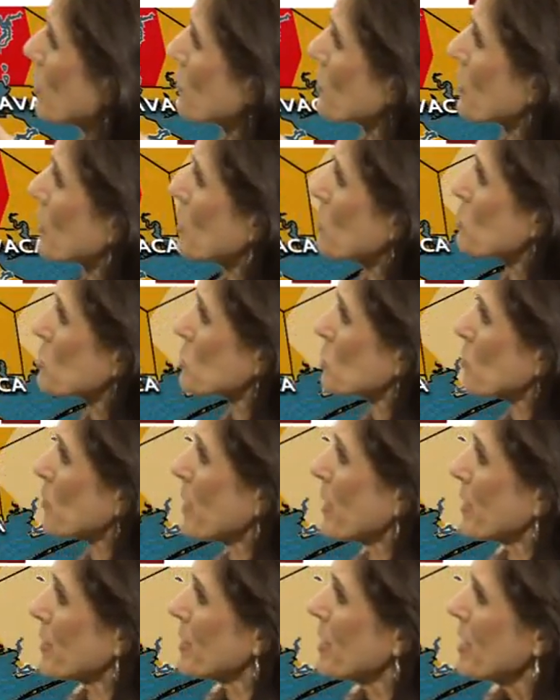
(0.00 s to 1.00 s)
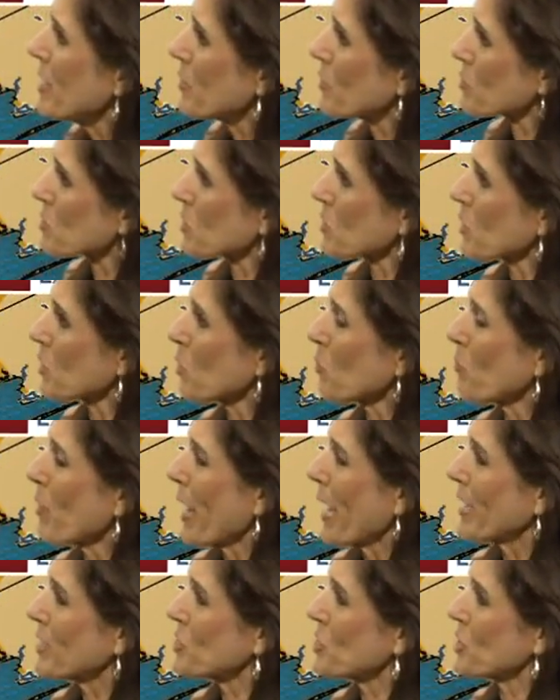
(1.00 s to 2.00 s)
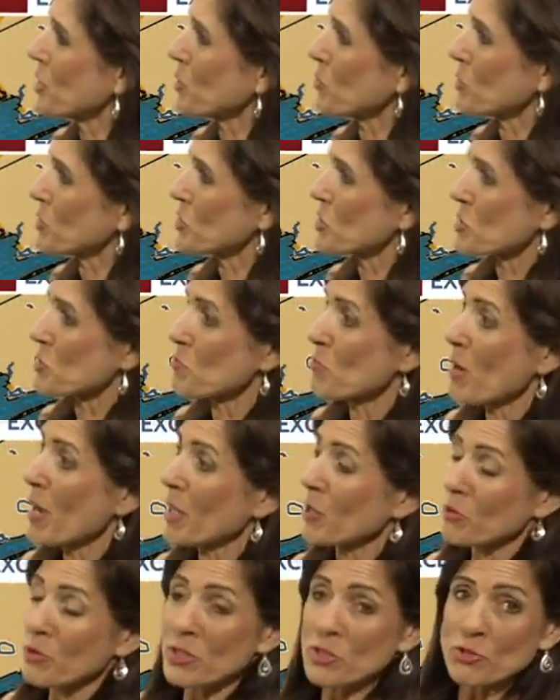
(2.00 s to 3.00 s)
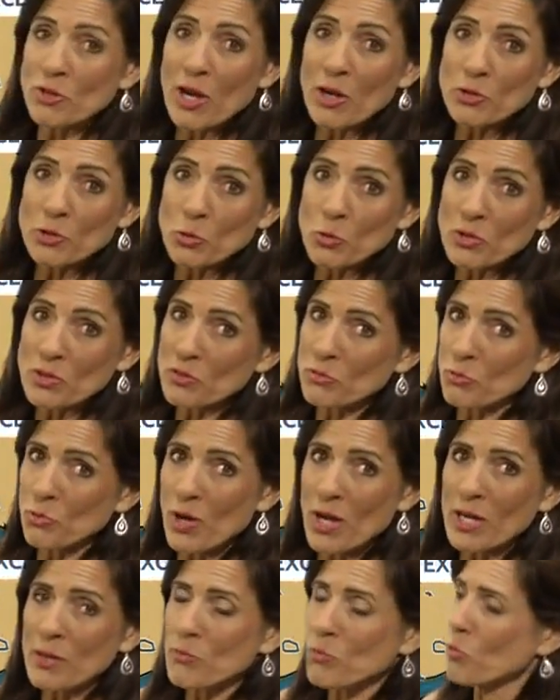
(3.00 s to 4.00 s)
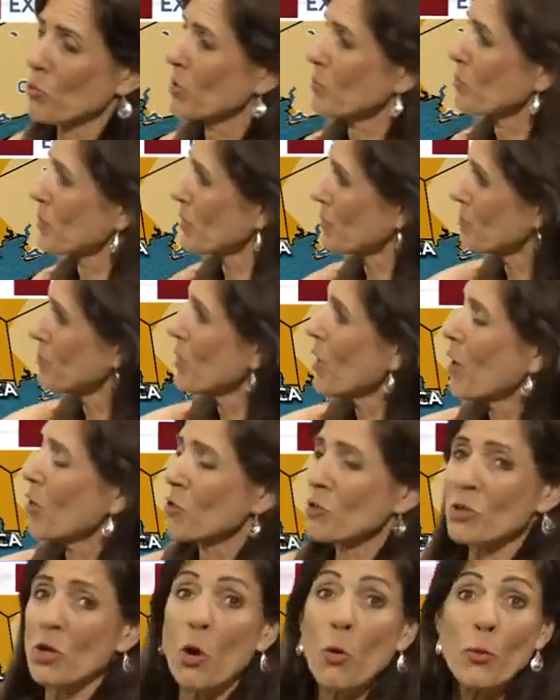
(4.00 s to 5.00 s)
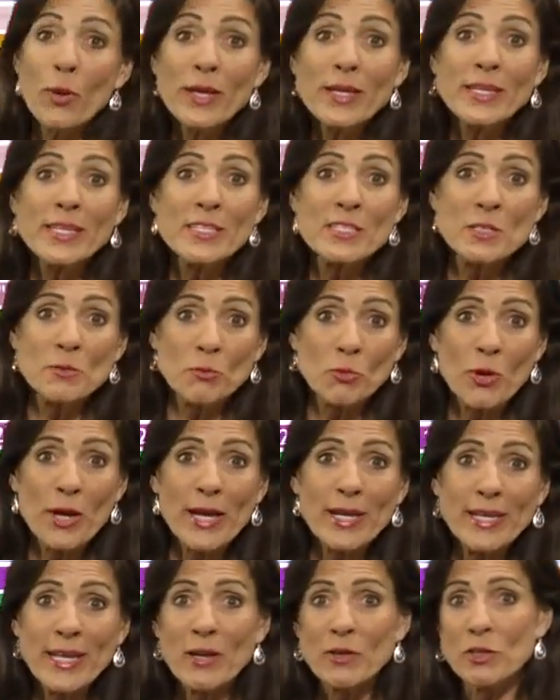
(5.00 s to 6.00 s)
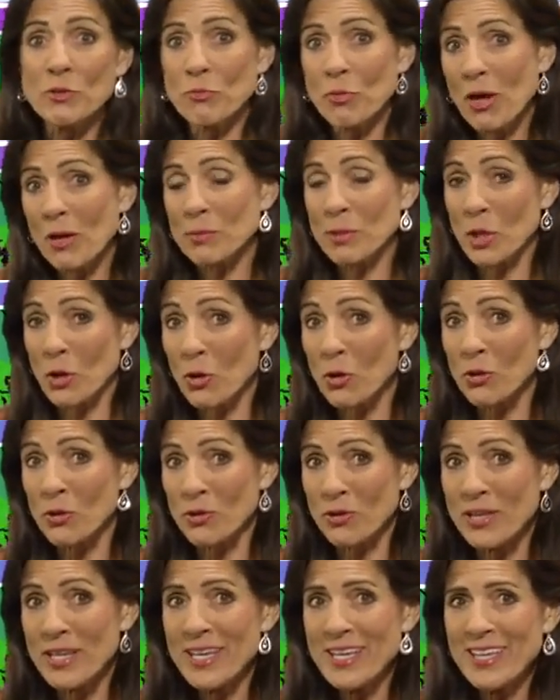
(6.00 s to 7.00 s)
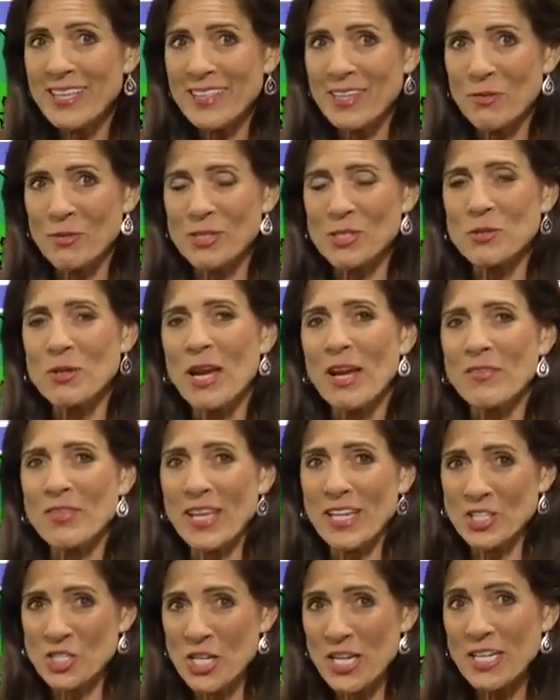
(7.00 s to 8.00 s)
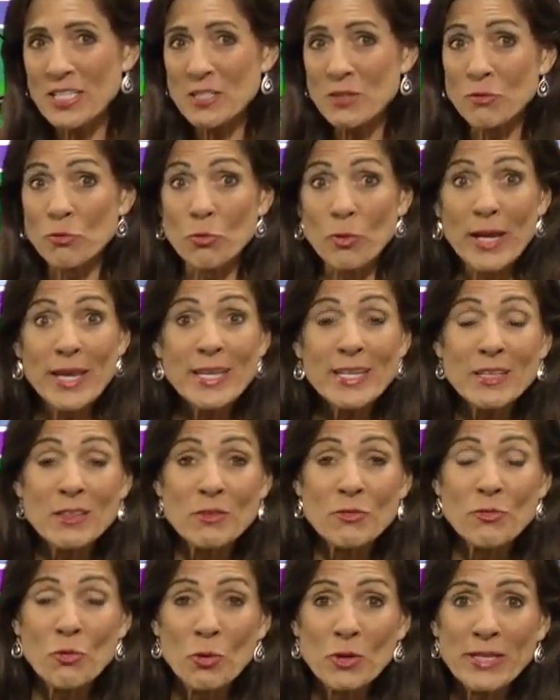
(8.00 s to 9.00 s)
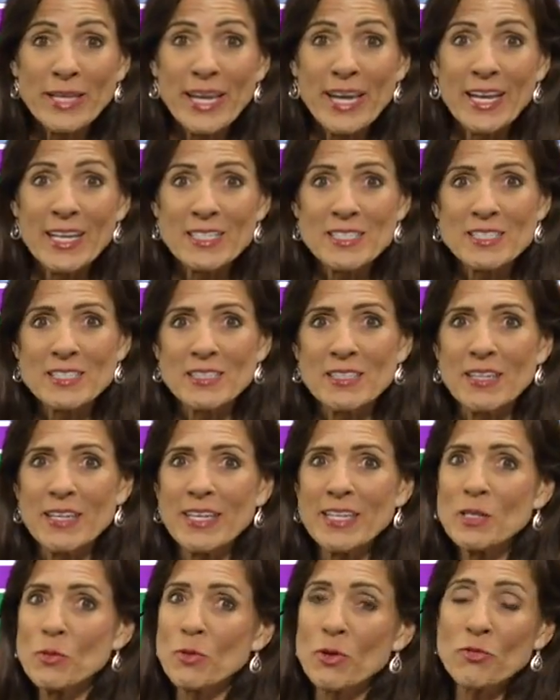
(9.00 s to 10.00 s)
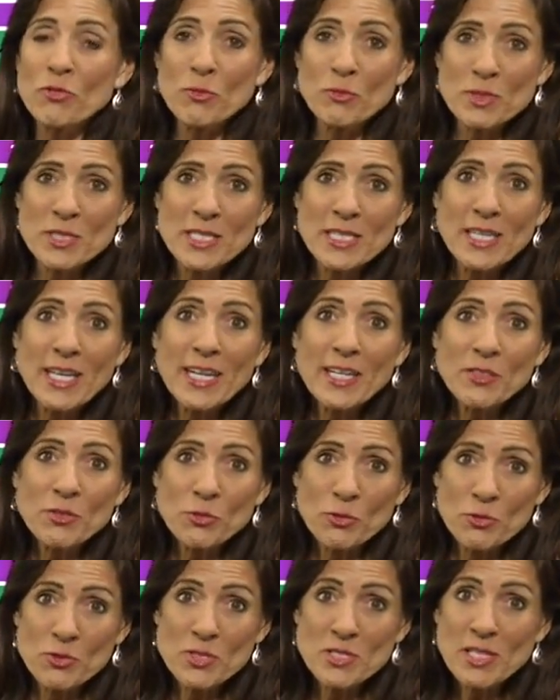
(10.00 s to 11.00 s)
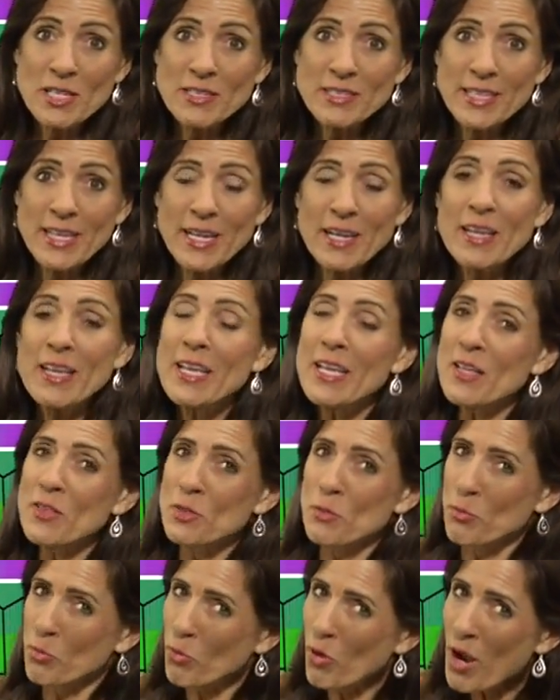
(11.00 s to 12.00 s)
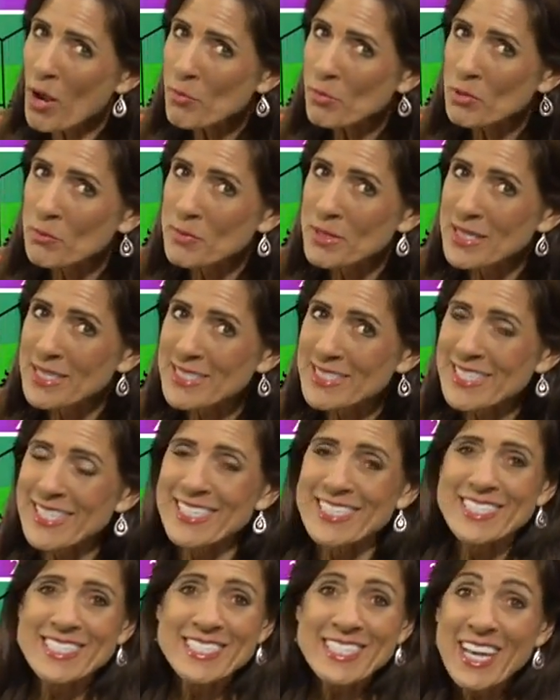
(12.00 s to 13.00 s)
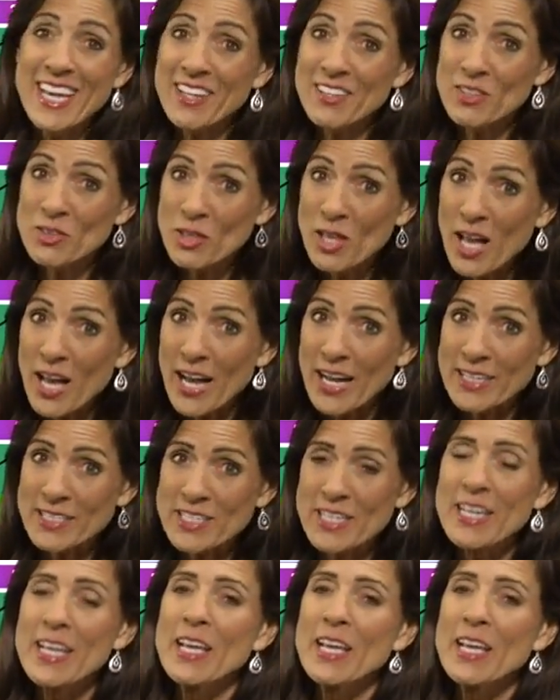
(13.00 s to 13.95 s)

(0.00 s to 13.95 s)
of the coastal bend. There's a little patch here with just moderate drought north of Rockport, but all in all, we need some rain. Now, you probably heard that we do have that chance of rain in the forecast uh, anywhere from tonight through Sunday. The problem is it's not a lot